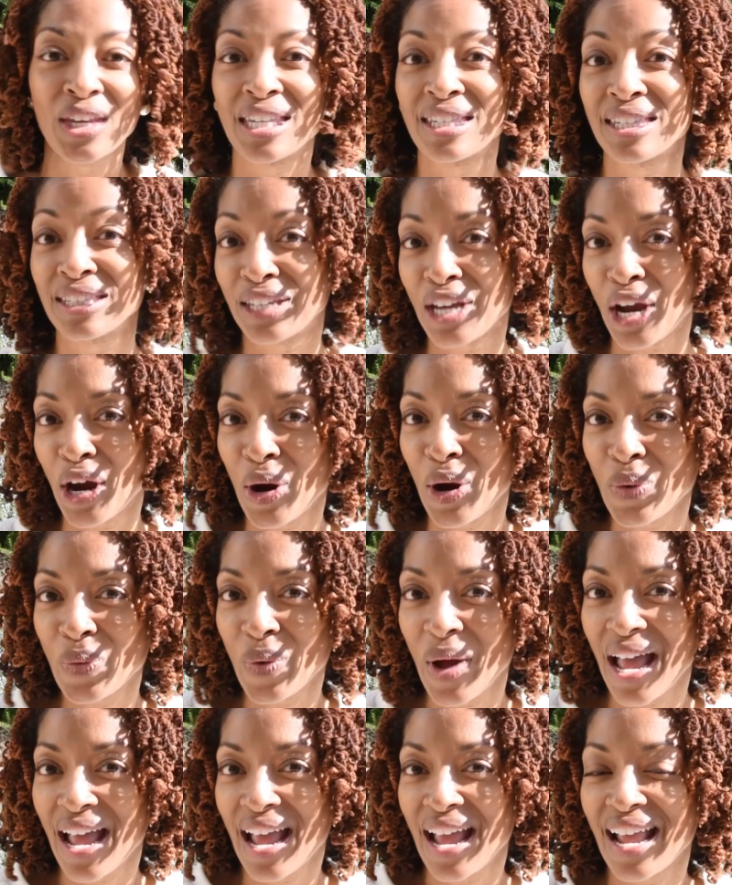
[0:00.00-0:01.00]

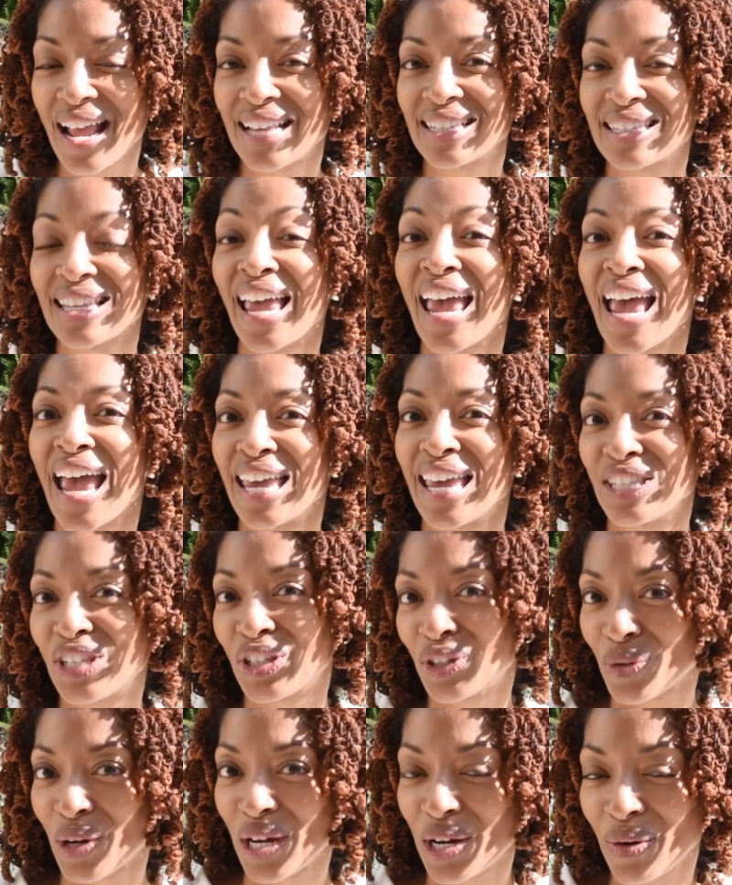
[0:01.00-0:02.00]
stairways, and
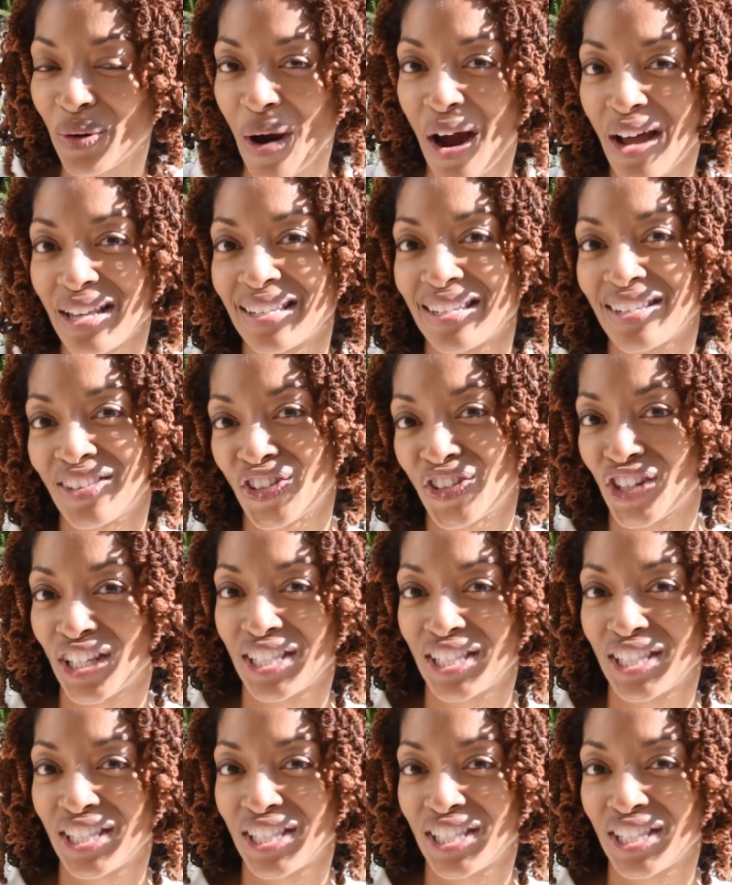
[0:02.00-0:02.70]
street crossings,